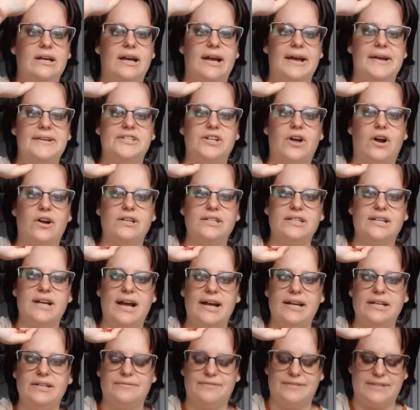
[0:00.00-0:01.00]
It's hard to
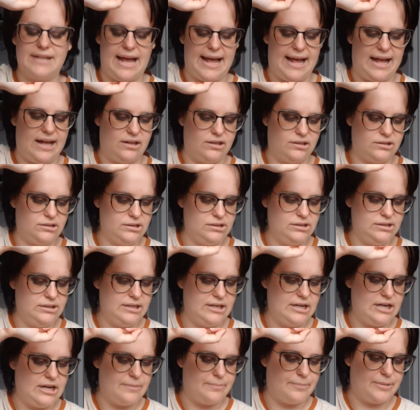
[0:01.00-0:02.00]
kind of tell,
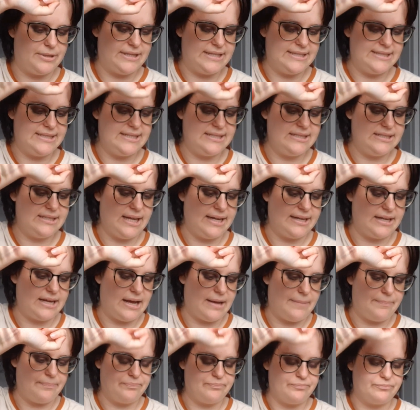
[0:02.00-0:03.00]
but this is like
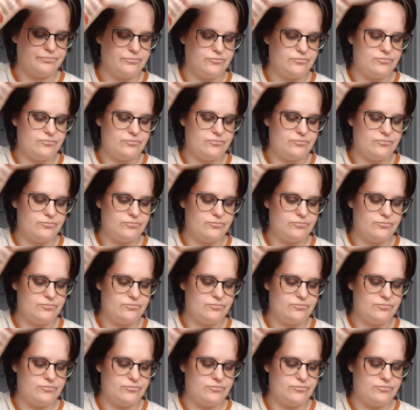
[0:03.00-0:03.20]
a